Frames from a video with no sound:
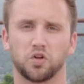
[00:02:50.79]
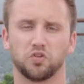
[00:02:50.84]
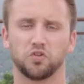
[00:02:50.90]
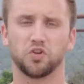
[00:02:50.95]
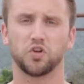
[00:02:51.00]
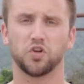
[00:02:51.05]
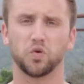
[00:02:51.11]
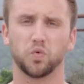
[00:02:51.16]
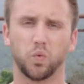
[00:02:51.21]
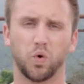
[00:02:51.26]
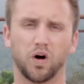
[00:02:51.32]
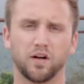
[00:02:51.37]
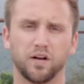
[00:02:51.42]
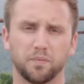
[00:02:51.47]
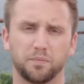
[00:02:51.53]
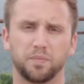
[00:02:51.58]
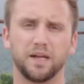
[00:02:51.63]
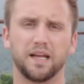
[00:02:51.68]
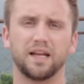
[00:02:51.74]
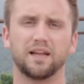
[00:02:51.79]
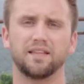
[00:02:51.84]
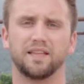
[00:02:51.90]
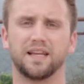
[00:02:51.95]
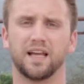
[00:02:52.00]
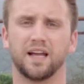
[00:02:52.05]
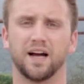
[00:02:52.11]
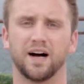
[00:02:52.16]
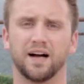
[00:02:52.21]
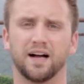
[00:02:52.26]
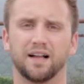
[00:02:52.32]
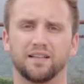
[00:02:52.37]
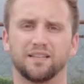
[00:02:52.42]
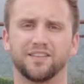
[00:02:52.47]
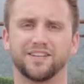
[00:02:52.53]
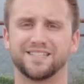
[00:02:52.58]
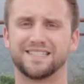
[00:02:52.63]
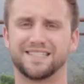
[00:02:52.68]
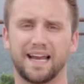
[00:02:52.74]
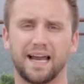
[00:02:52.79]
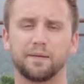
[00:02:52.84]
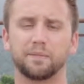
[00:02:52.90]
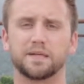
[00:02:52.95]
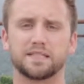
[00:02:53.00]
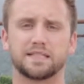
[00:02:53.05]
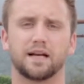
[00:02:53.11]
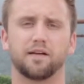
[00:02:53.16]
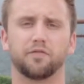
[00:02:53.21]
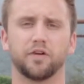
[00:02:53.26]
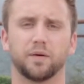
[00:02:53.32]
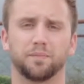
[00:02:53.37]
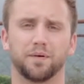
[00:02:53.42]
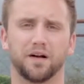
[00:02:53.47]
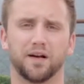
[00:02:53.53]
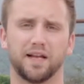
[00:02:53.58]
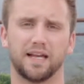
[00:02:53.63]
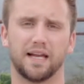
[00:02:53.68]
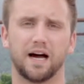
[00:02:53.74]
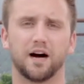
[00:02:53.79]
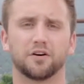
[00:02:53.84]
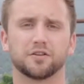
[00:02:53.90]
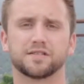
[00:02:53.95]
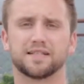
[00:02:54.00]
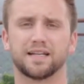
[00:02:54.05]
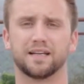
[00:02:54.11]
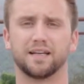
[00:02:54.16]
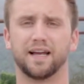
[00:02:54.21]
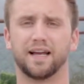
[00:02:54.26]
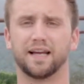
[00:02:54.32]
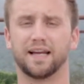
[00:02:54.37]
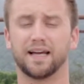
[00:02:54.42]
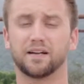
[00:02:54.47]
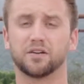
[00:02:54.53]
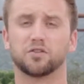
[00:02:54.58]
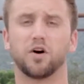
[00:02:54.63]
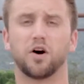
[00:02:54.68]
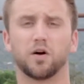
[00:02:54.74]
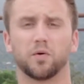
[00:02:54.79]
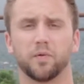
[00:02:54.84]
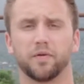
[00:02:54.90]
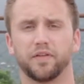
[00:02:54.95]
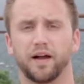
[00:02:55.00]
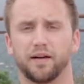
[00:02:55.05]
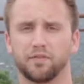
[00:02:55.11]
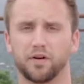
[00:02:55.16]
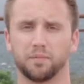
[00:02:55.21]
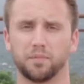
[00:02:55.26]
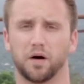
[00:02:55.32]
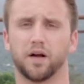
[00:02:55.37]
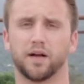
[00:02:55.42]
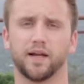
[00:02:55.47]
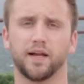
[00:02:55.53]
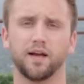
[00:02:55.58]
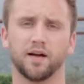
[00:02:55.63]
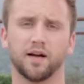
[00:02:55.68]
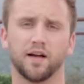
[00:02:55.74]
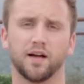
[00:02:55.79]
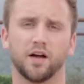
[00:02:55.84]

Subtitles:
Do you want to be the same as everybody else and get along with everybody?